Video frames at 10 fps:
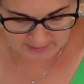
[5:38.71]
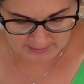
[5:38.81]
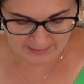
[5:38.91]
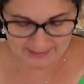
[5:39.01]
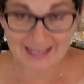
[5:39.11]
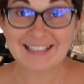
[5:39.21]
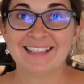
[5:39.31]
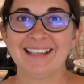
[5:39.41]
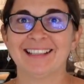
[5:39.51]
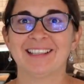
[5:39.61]
And that's
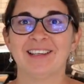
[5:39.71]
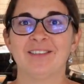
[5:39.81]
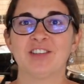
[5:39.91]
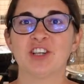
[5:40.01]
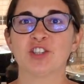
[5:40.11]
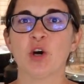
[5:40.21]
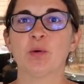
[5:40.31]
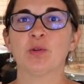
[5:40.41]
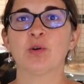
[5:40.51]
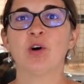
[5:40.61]
it. We're just
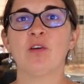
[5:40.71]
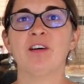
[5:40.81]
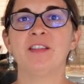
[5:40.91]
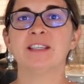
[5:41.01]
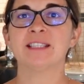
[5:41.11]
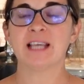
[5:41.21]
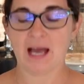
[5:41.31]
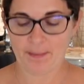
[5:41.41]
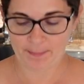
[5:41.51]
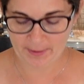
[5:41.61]
going to cover this
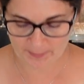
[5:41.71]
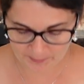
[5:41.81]
up